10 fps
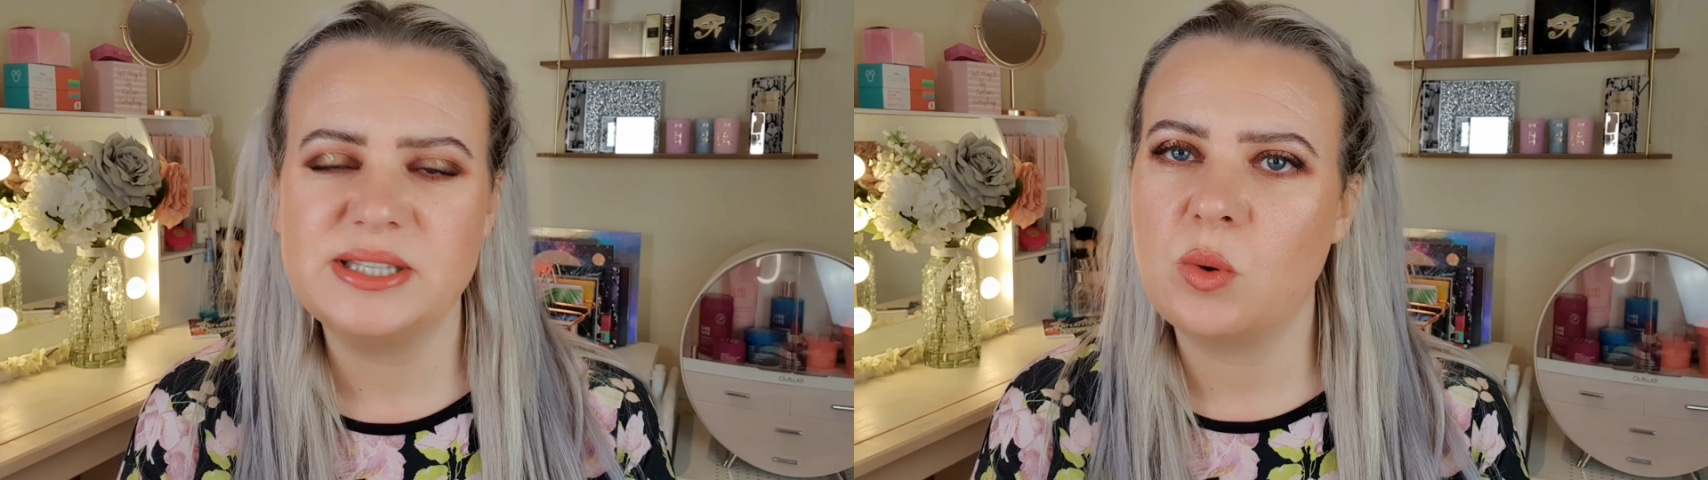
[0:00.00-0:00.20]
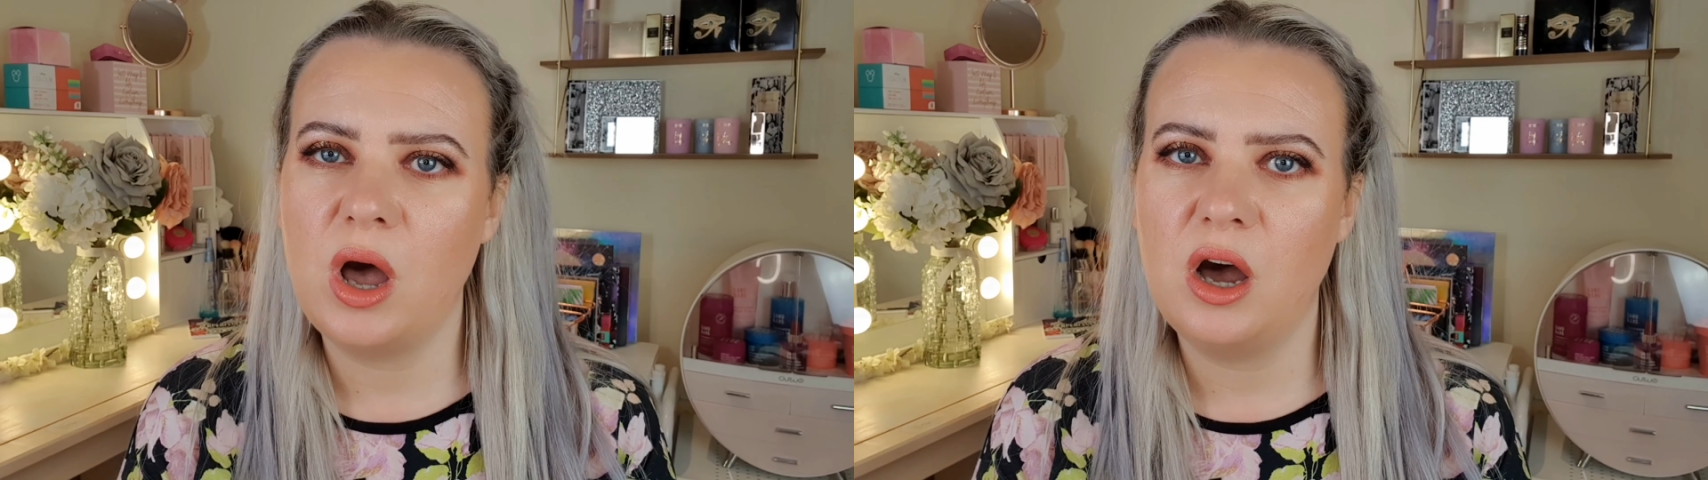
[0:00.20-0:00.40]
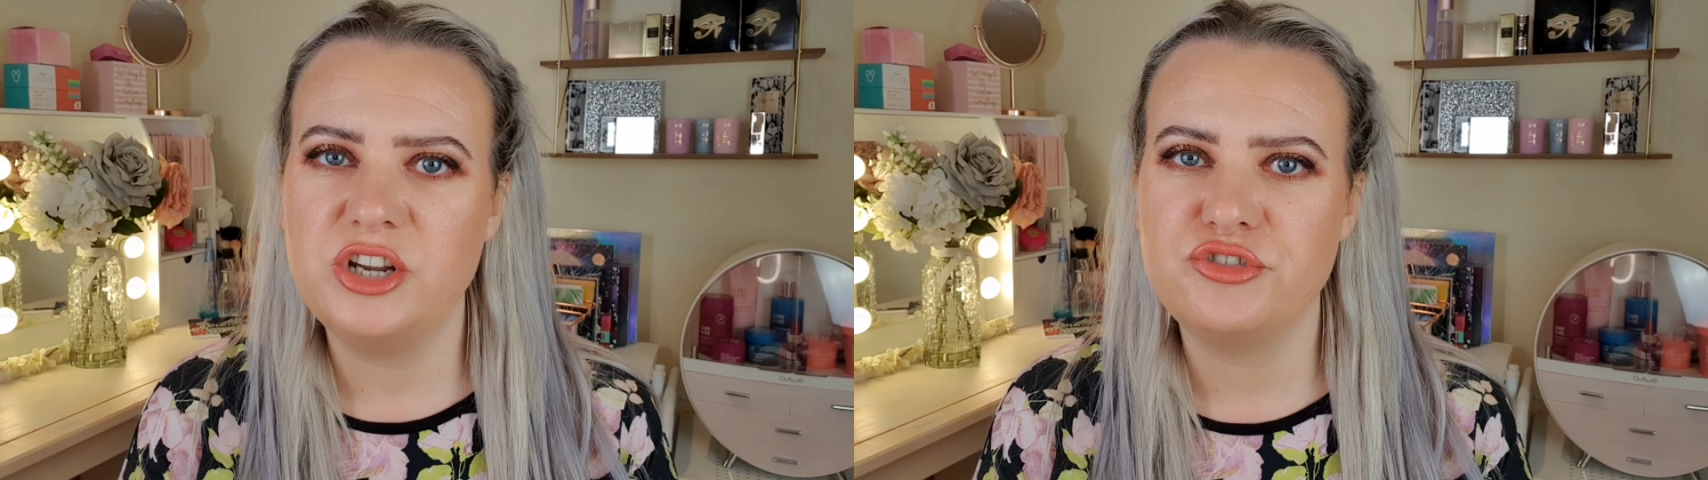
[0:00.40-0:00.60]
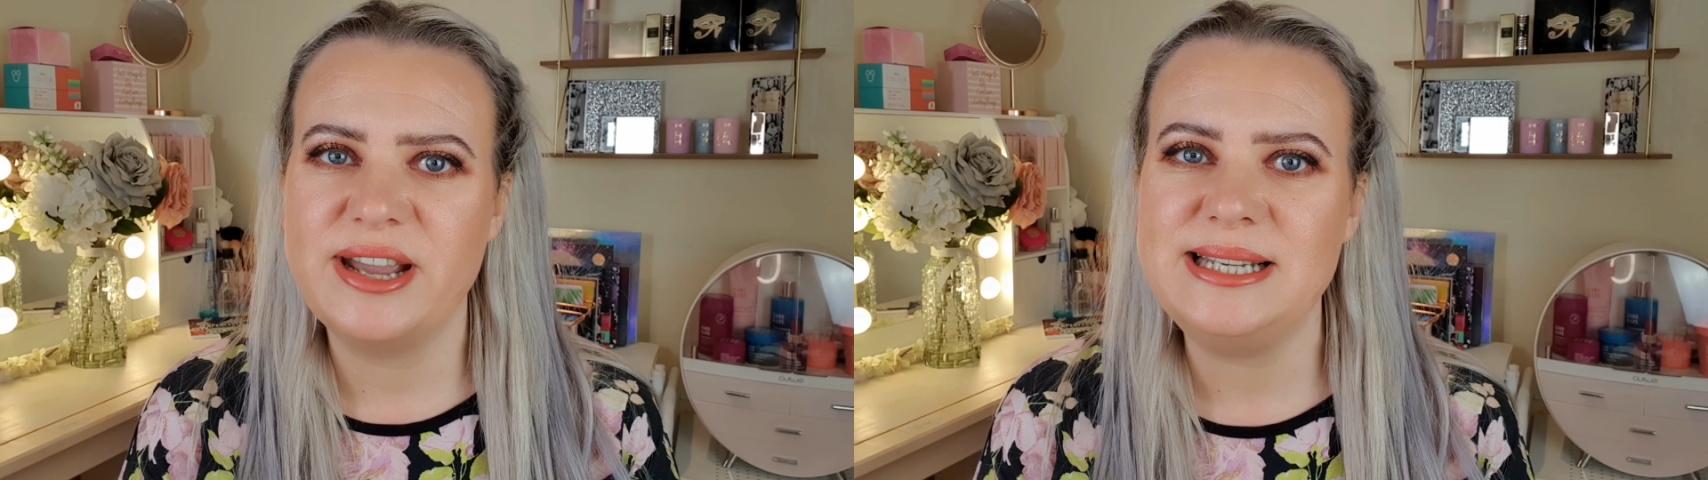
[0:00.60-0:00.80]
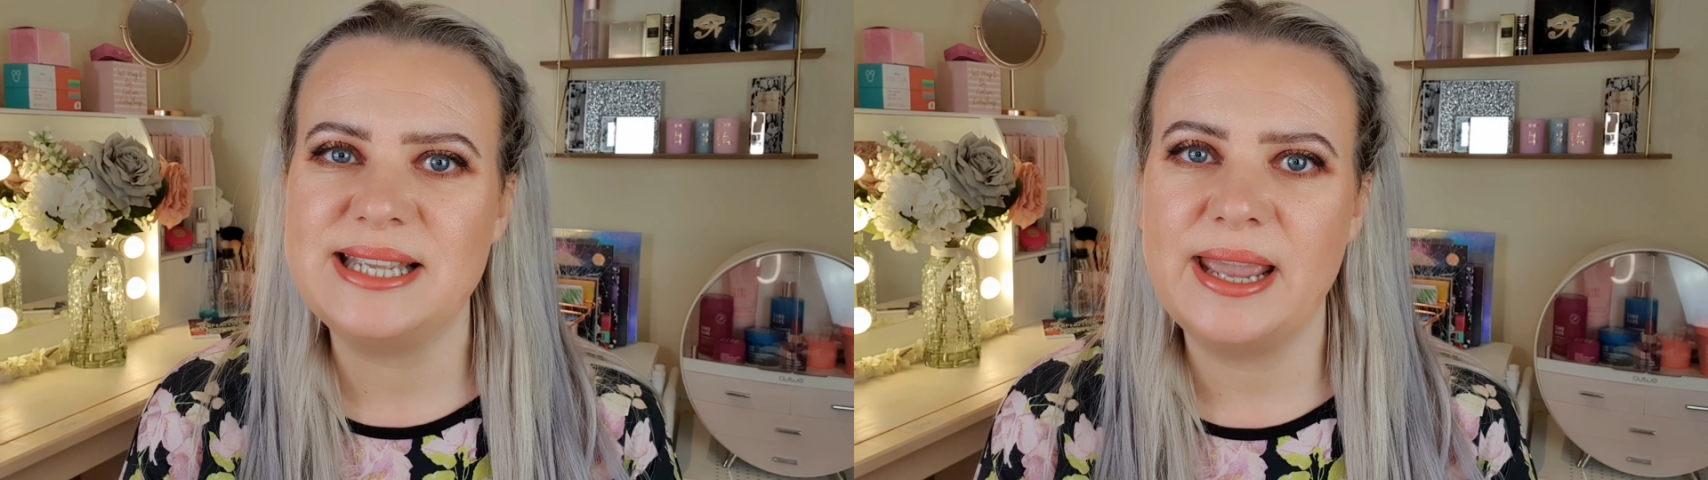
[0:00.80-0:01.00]
It's quite
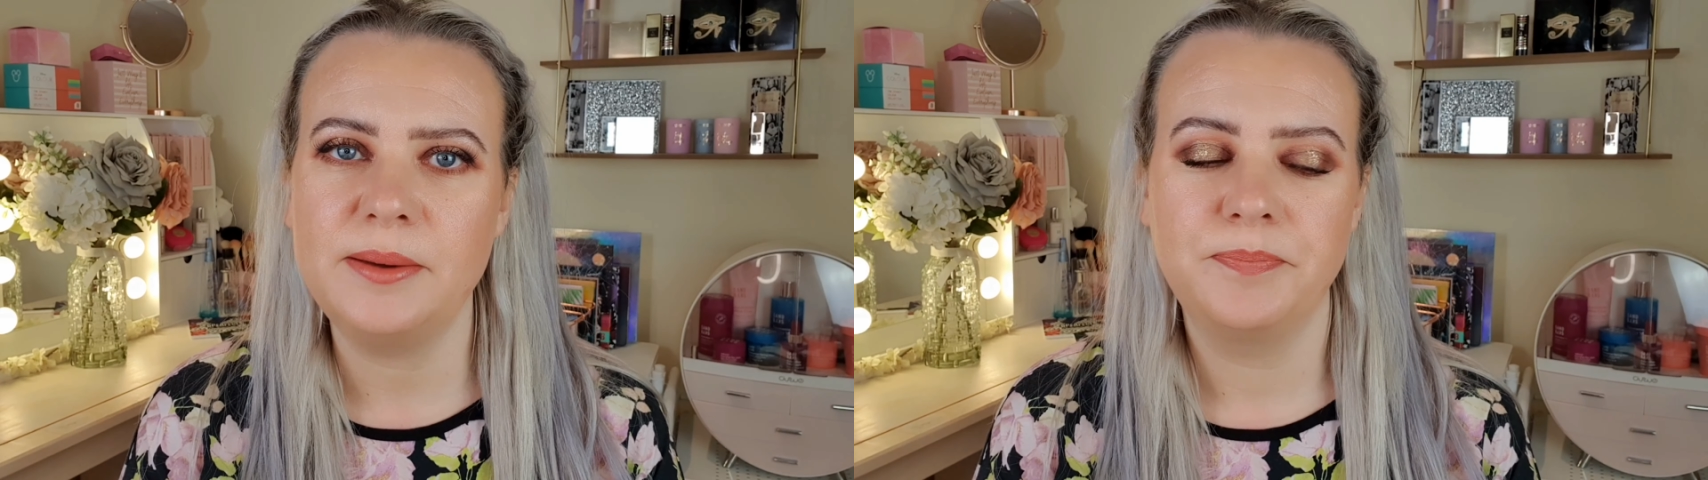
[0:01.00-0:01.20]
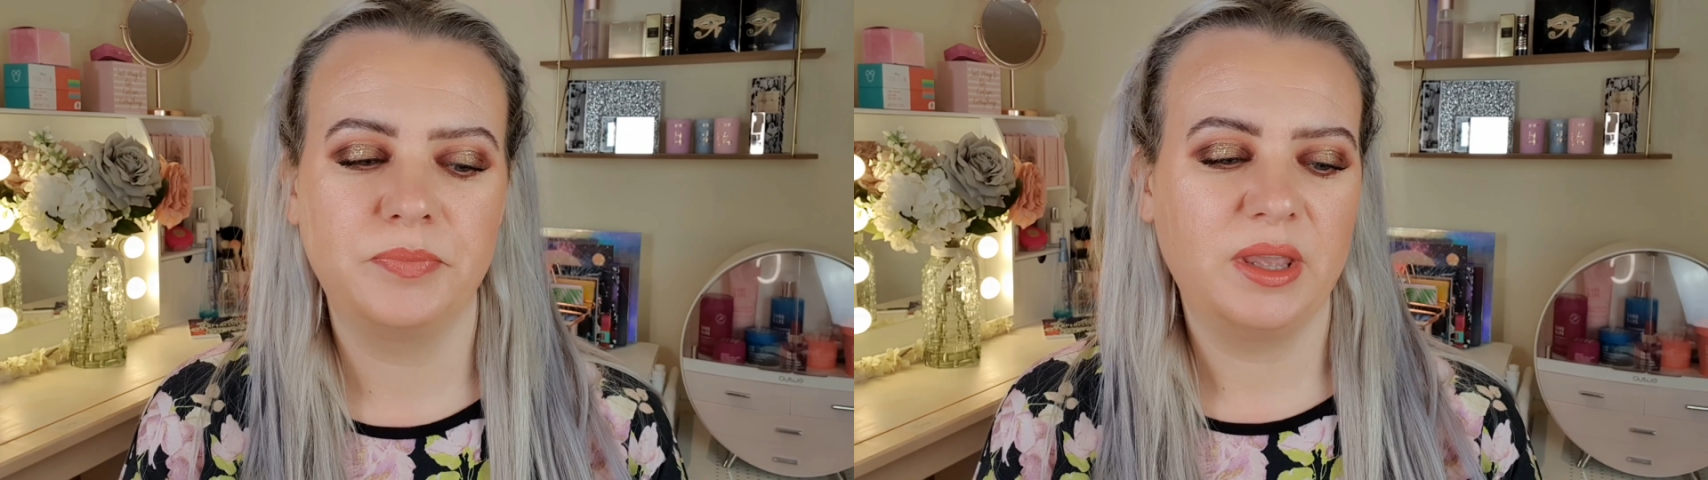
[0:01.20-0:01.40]
hydrating.